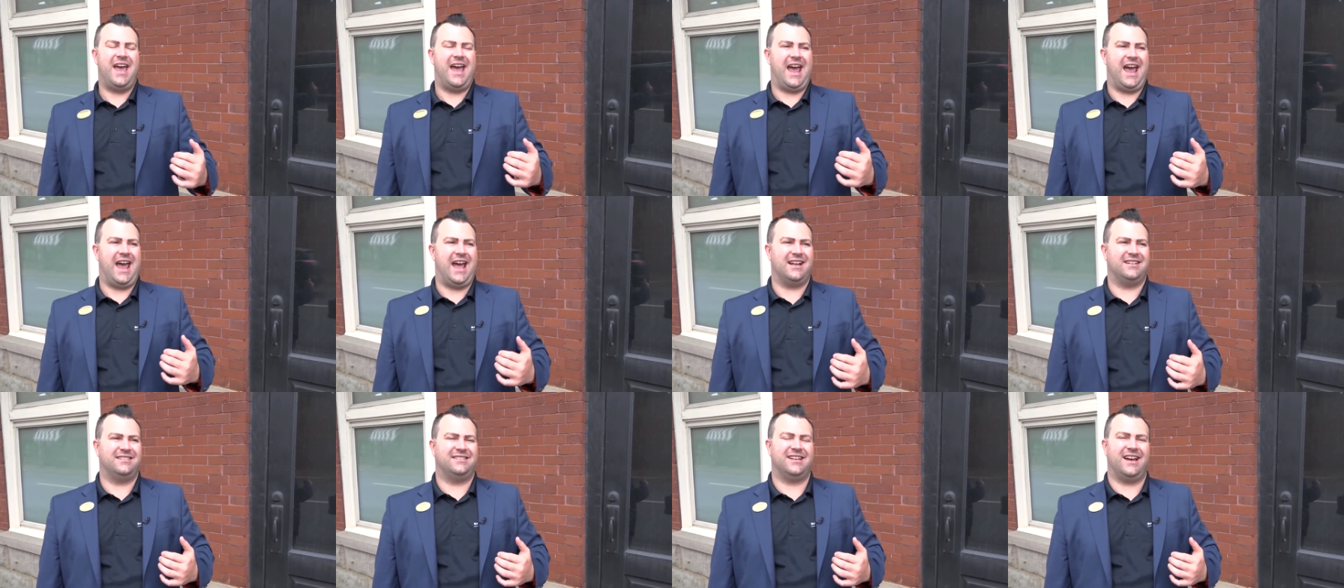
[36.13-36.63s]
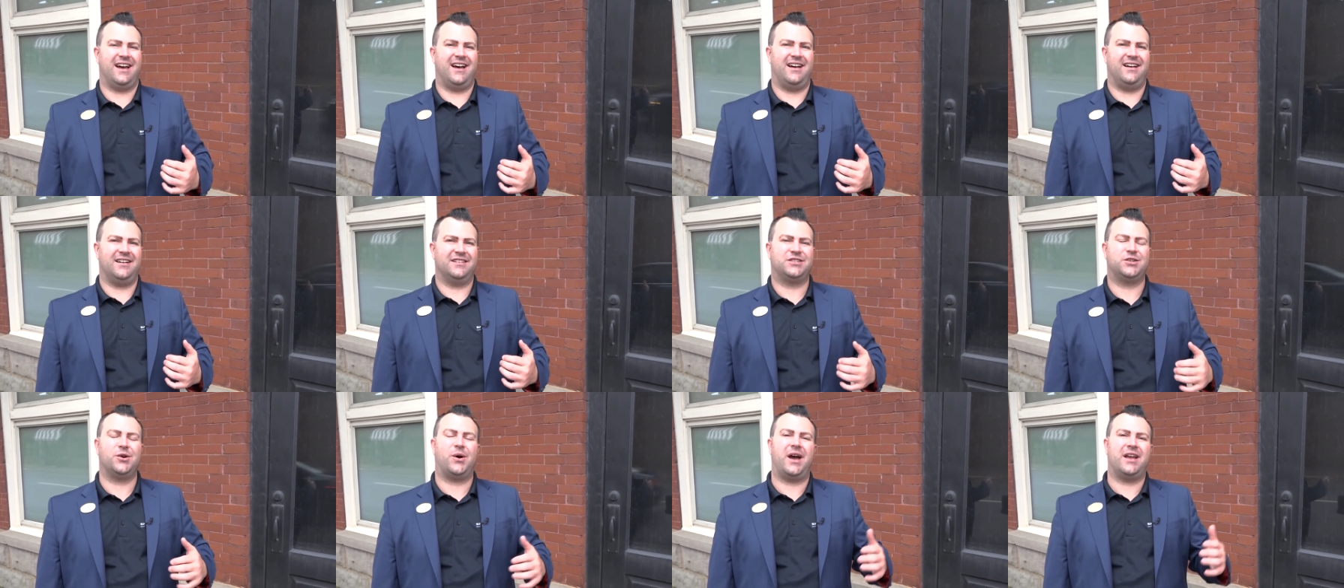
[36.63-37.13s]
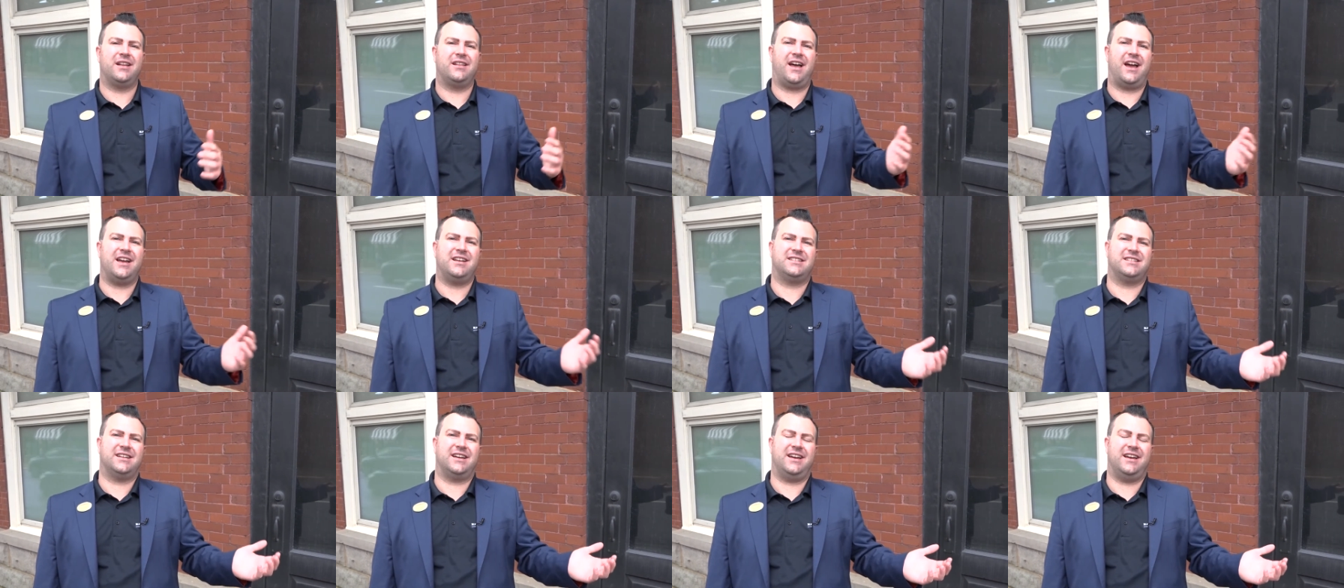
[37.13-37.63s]
And uh, so I'd
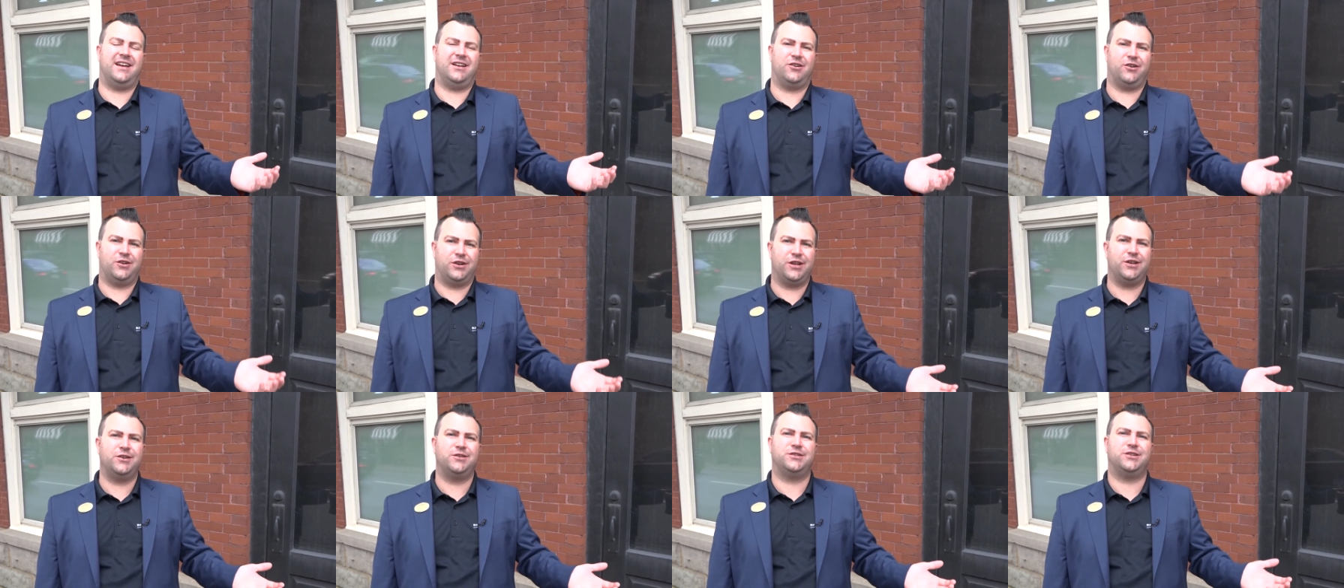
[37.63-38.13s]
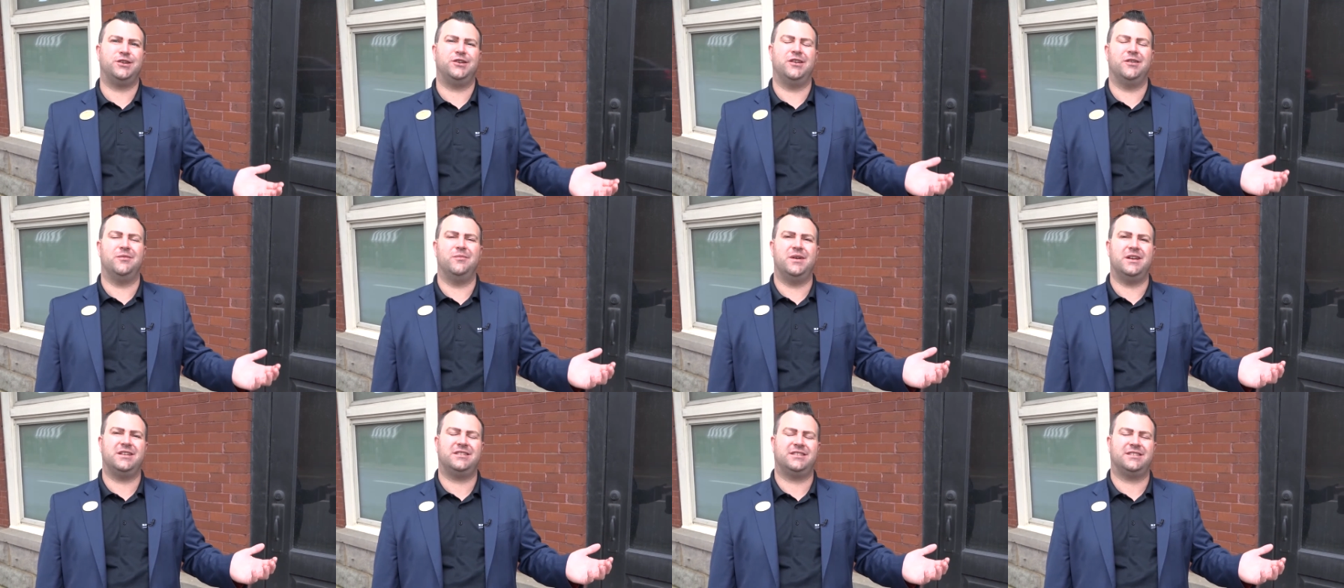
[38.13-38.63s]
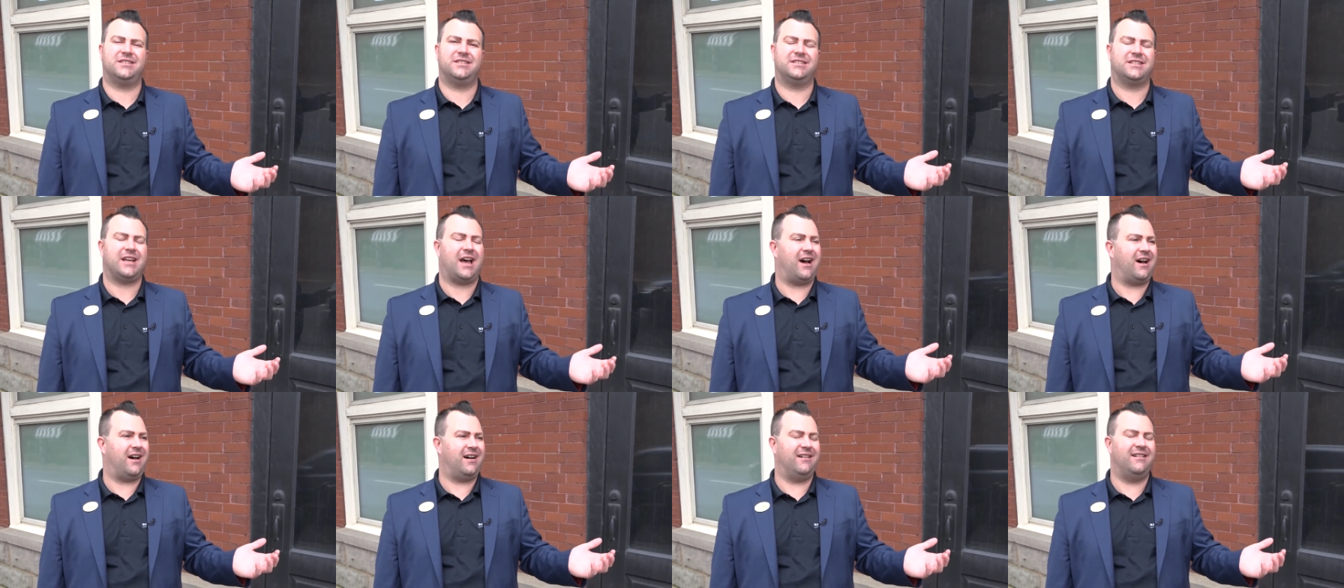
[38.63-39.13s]
like to introduce you to Mrs.
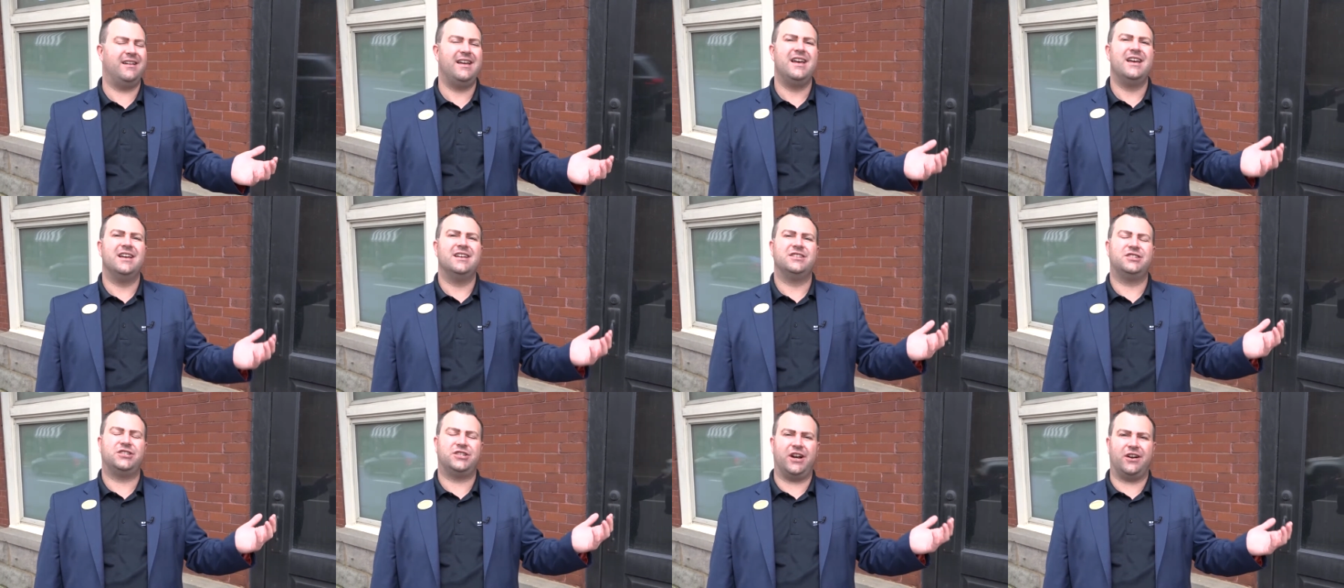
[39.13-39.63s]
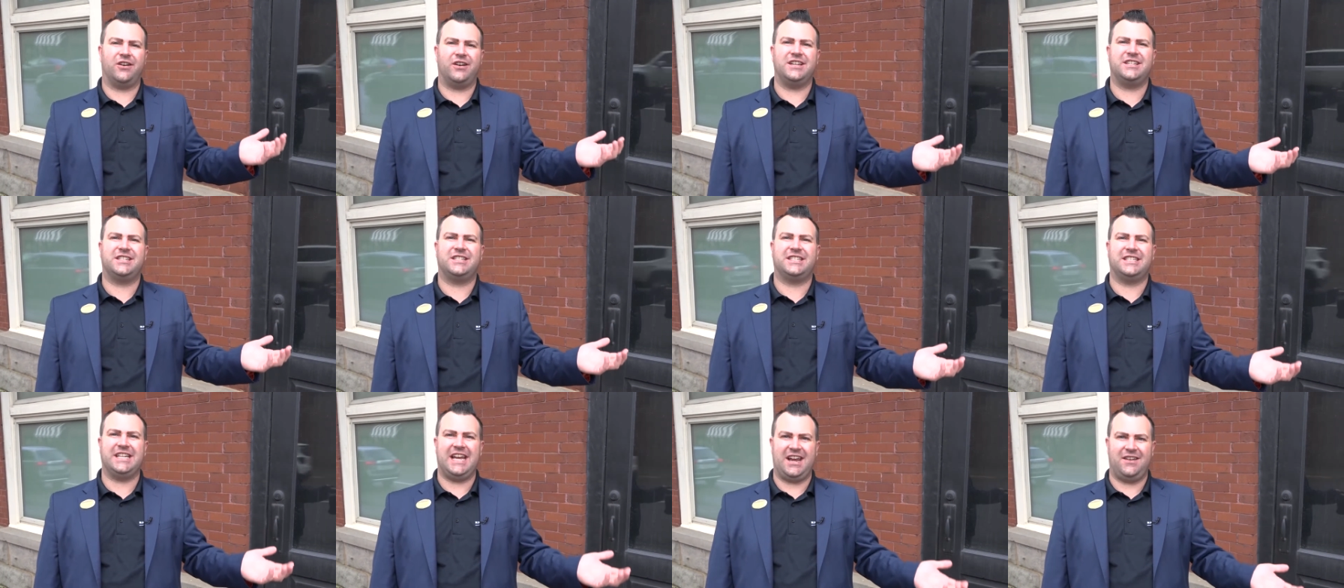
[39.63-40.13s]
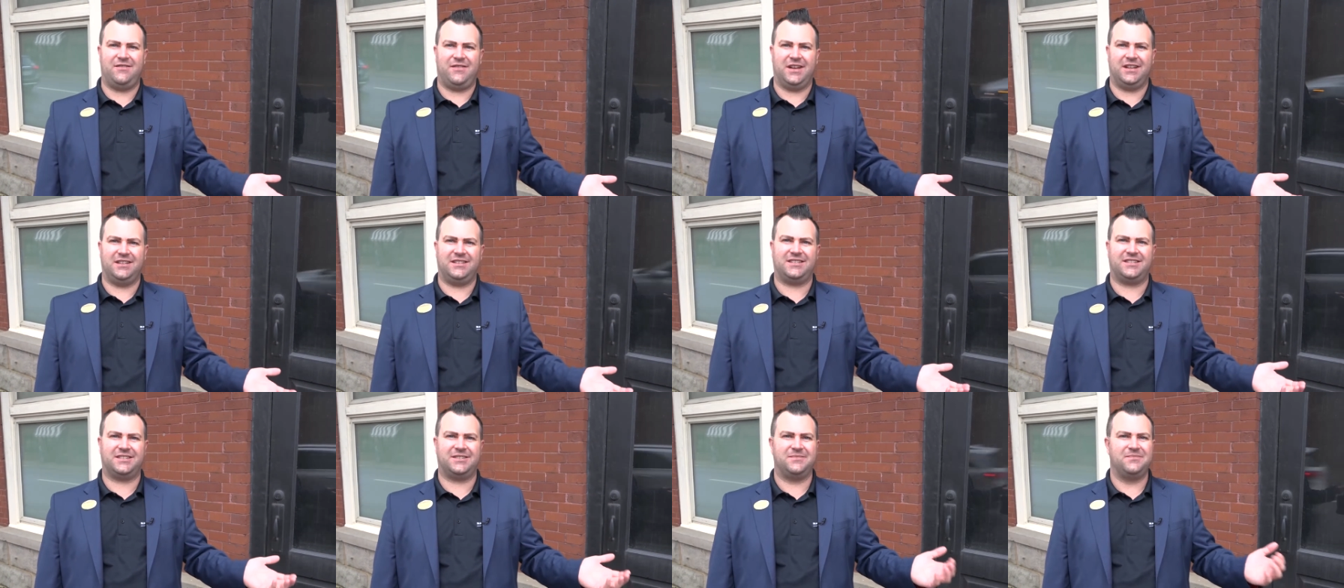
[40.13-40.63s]
Uh, Sherry
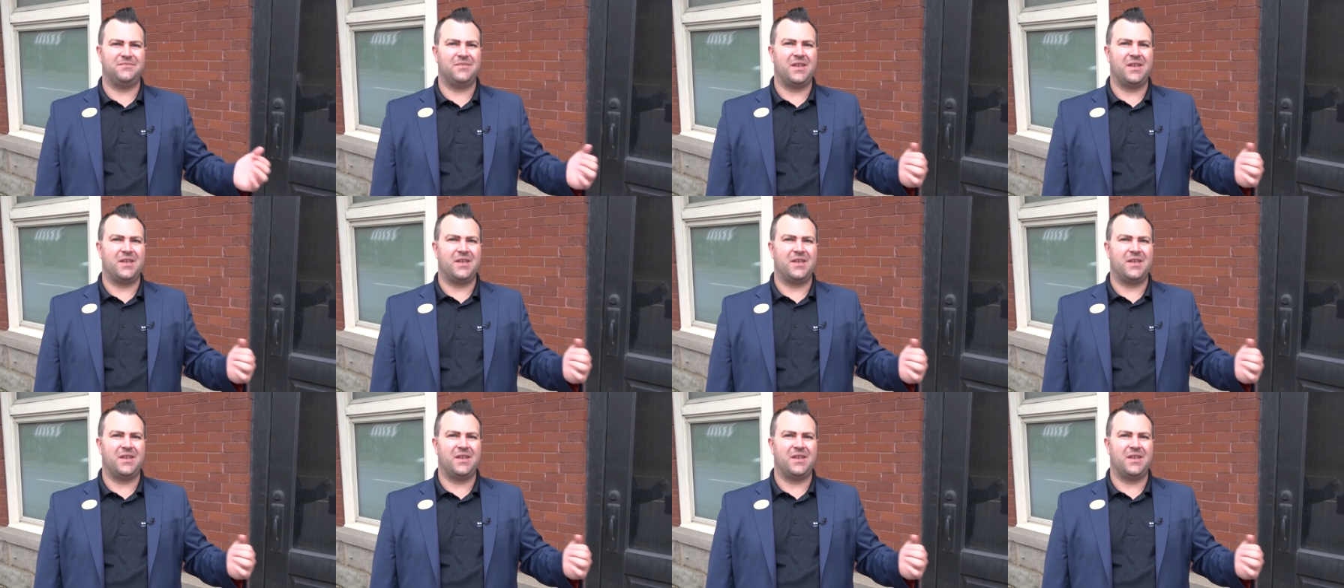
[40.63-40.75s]
Stevens,